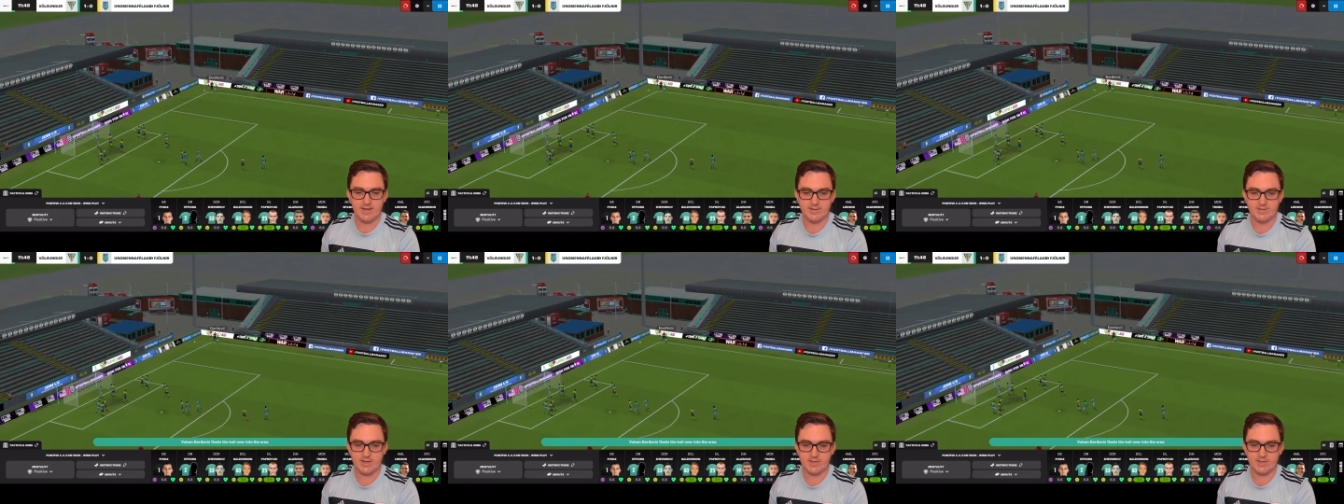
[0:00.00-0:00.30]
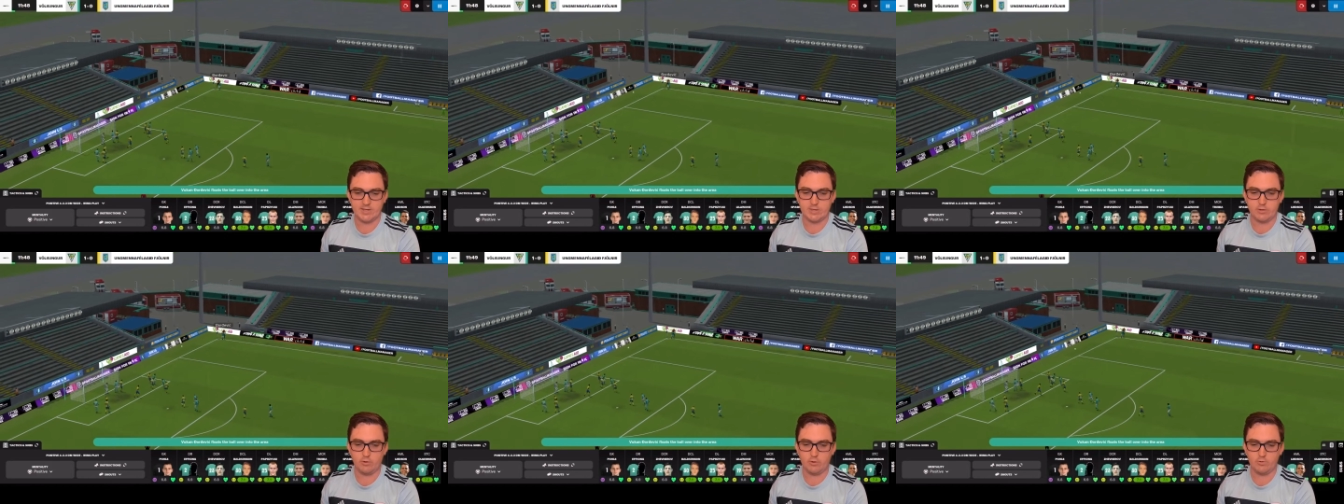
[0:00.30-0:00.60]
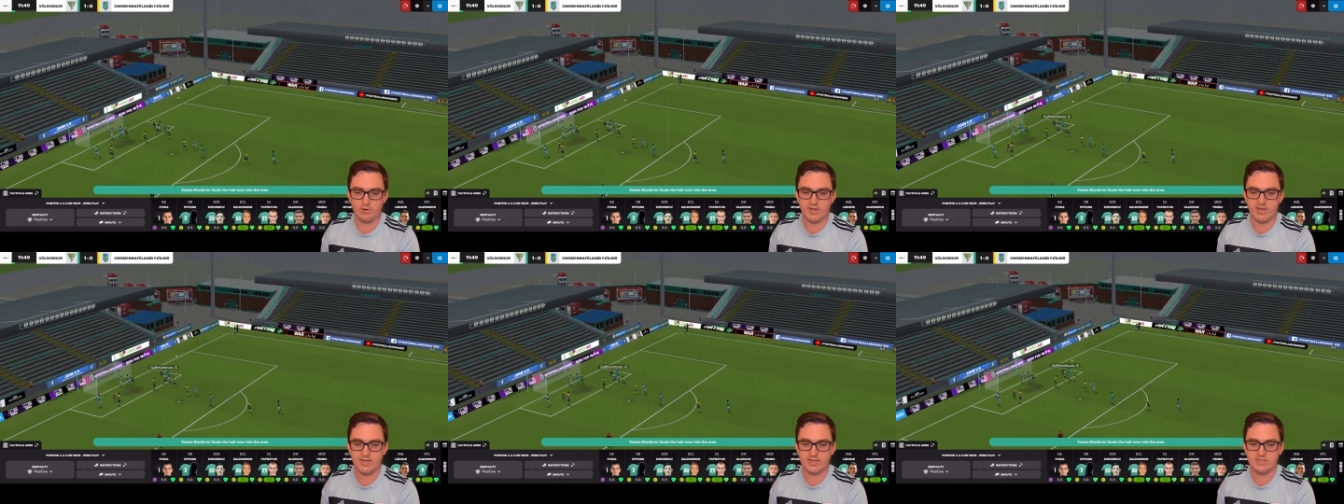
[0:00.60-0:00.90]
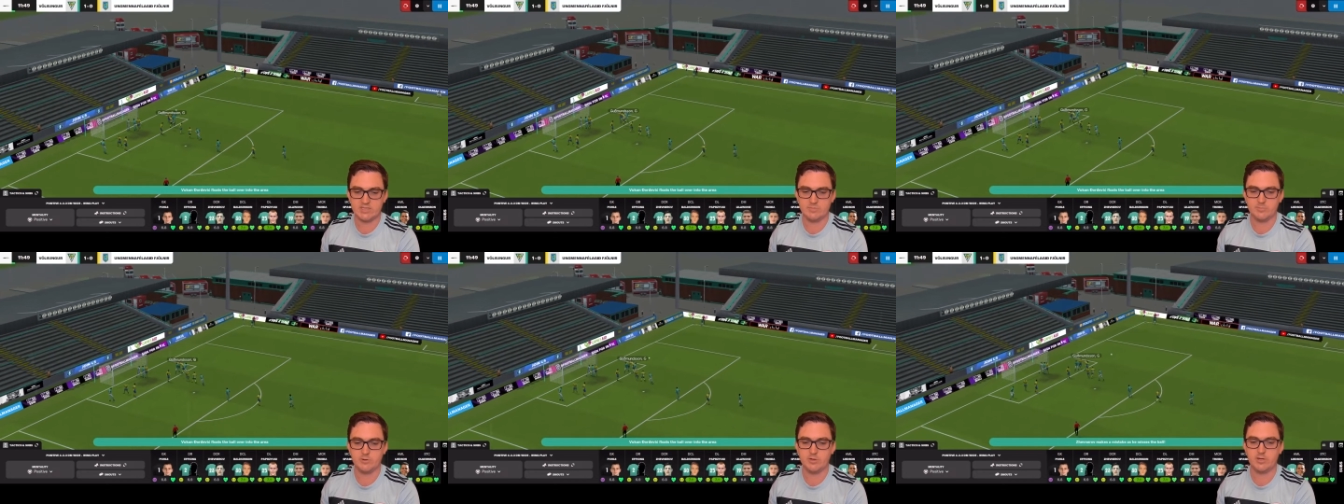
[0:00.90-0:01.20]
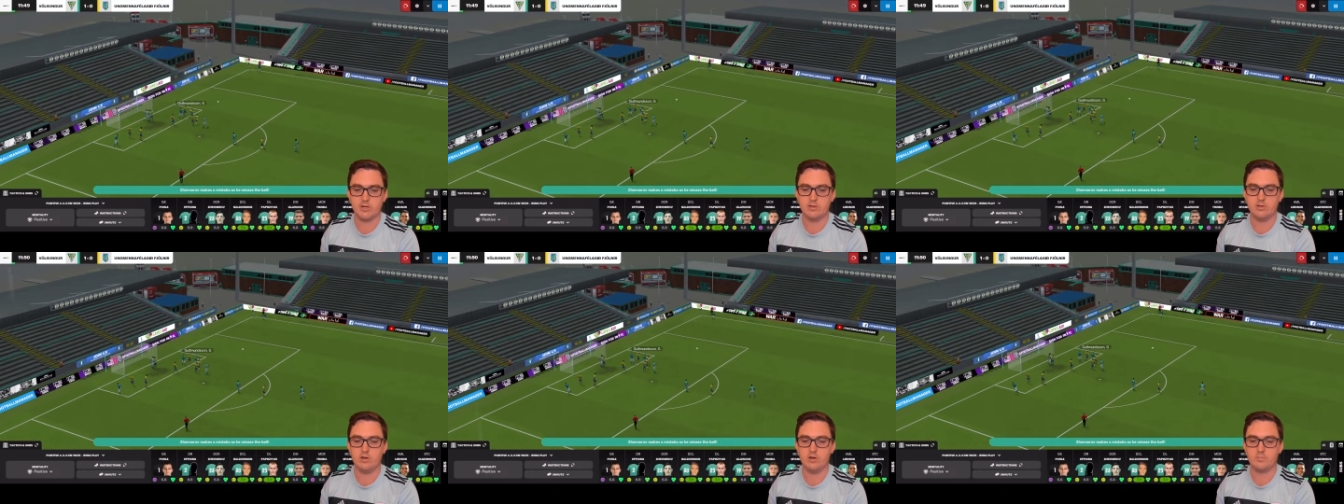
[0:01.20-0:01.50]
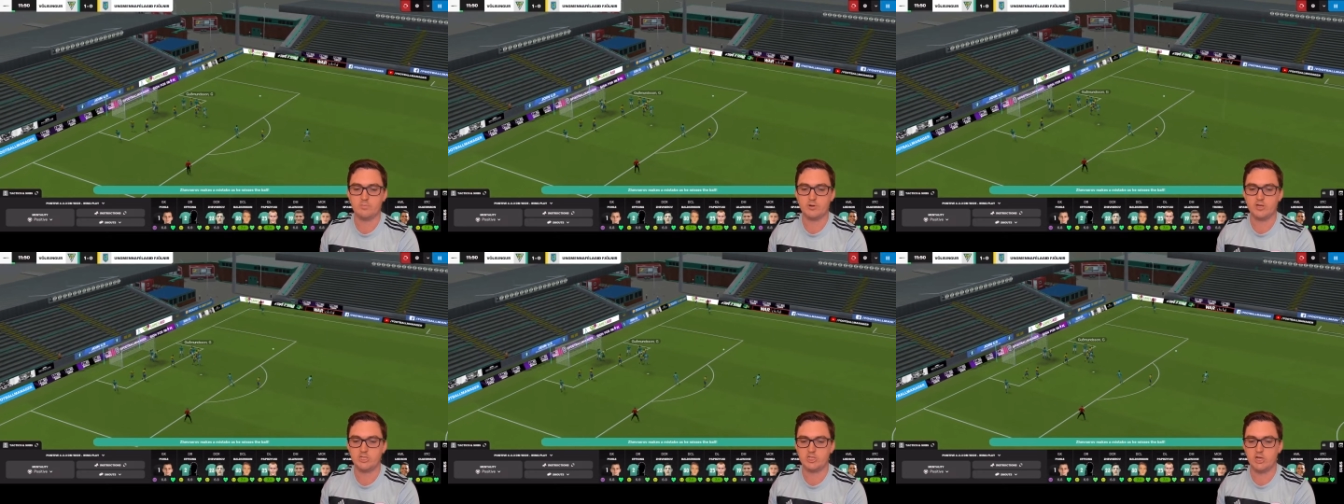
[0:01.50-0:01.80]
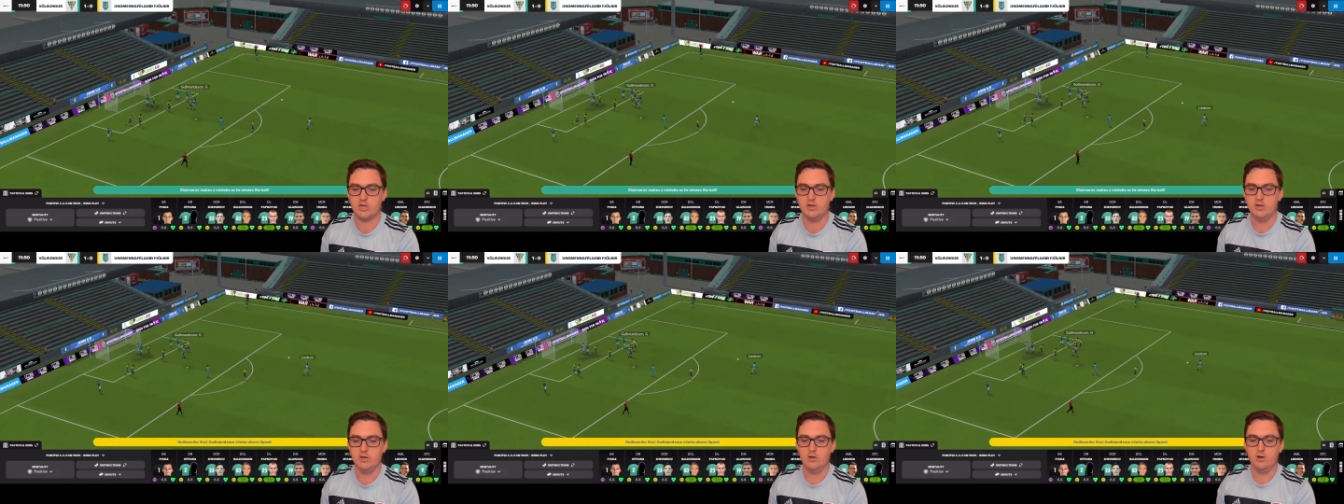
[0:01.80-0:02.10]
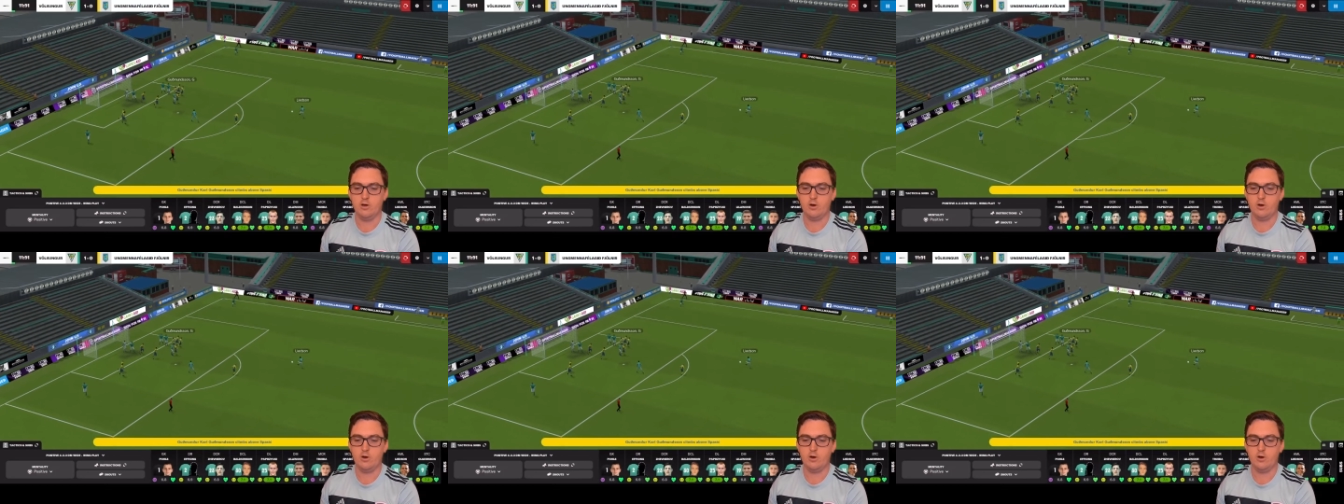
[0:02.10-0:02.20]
another corner here, so putting a lot of pressure